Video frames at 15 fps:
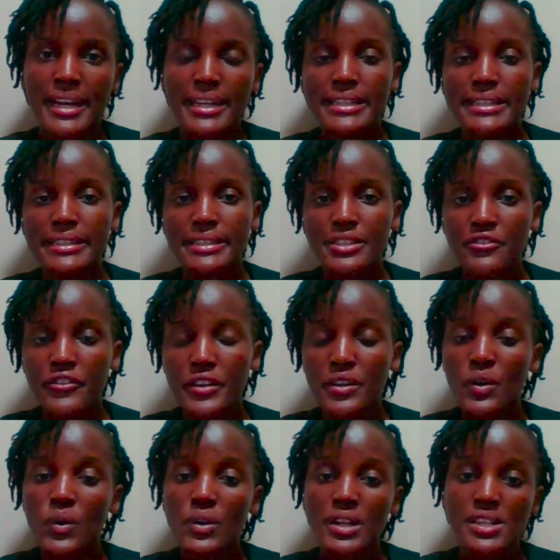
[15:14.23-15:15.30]
in
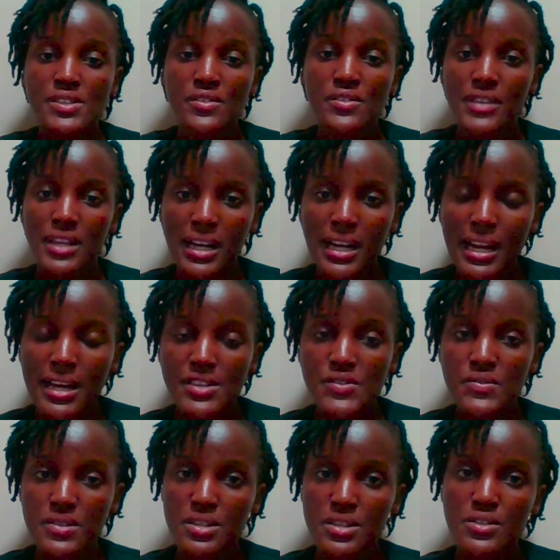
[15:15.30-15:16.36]
different corners of the
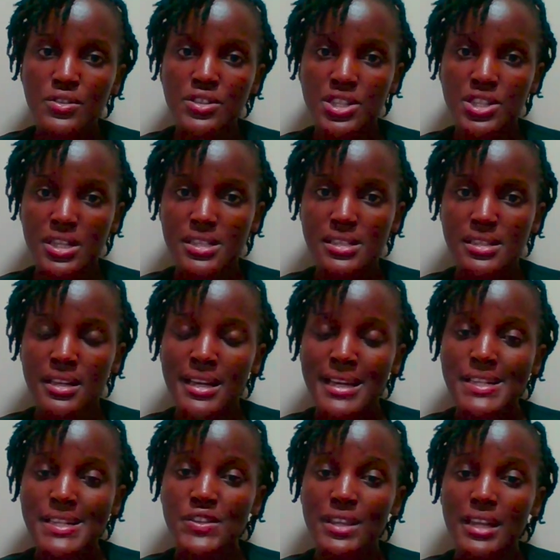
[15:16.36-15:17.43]
class with torches
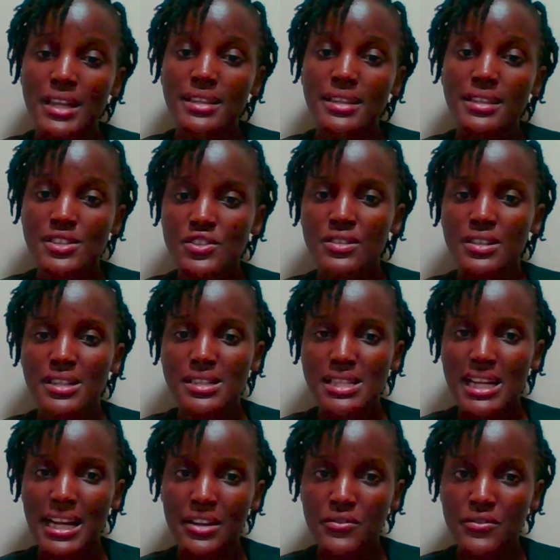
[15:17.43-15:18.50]
so that the
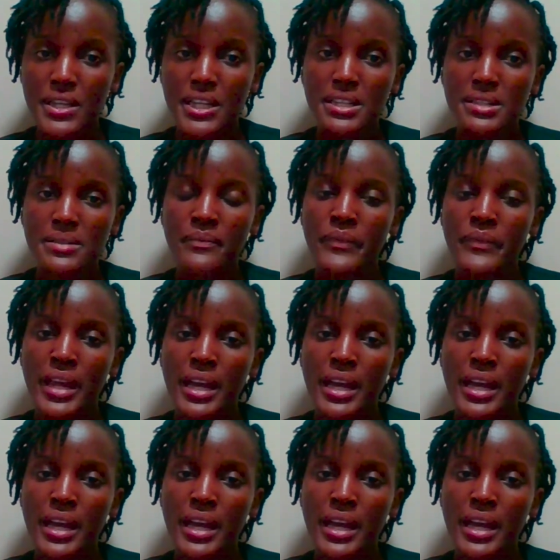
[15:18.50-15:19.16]
students can read.